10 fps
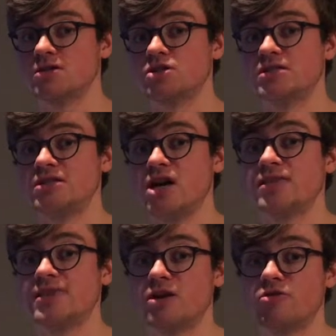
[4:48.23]
is just
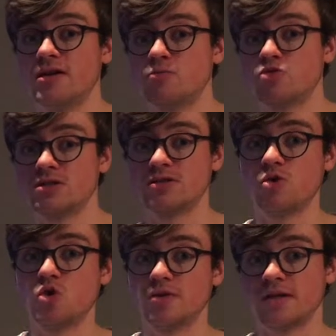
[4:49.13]
not there anymore to
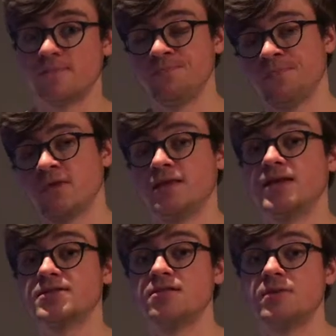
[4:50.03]
hold it. And
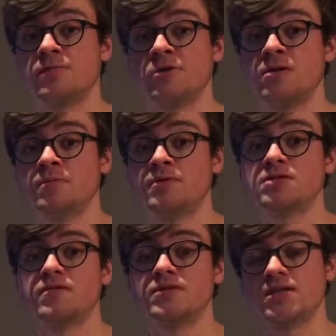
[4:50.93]
that's going to be a problem
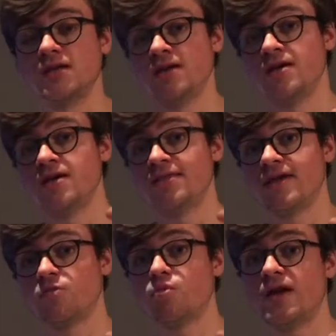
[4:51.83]
because obviously
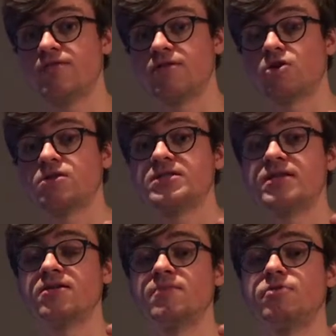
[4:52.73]
that weight of the car is
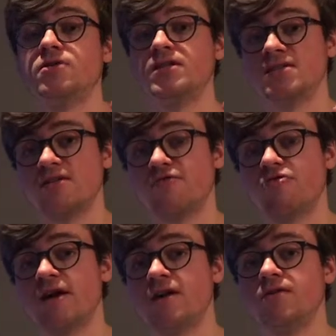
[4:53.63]
then going to pull itself
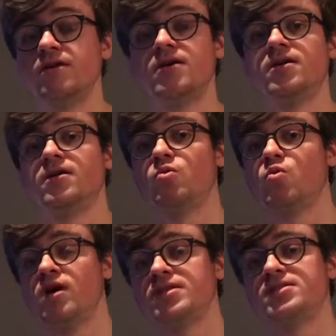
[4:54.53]
around, it
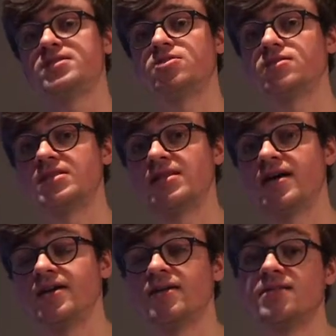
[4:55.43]
wants to start
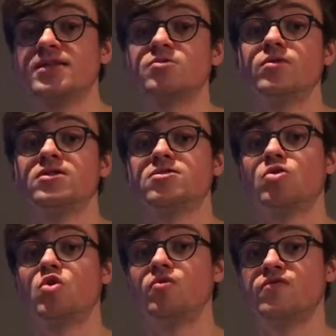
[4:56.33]
sliding, and that's when you
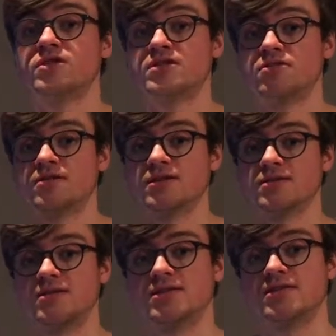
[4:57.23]
start oversteering,
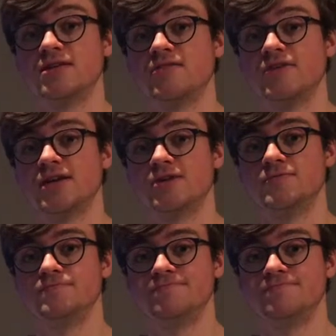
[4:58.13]
as you could see in the video.